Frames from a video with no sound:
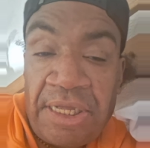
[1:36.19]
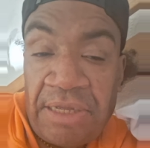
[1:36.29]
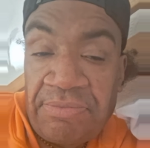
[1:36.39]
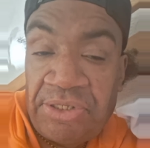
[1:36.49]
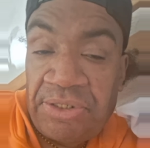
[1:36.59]

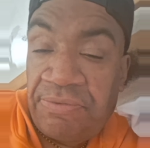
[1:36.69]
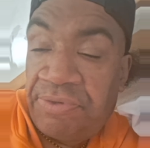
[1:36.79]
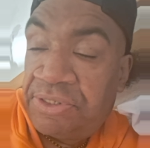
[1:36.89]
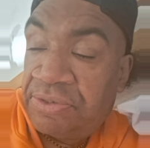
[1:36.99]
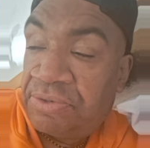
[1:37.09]
him dealing
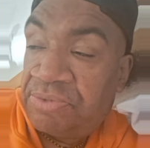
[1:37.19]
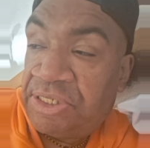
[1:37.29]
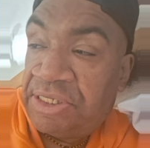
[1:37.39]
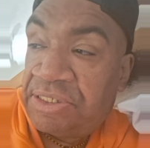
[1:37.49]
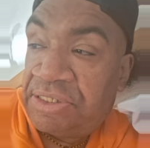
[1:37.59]
with
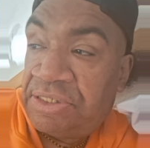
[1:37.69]
circumstances and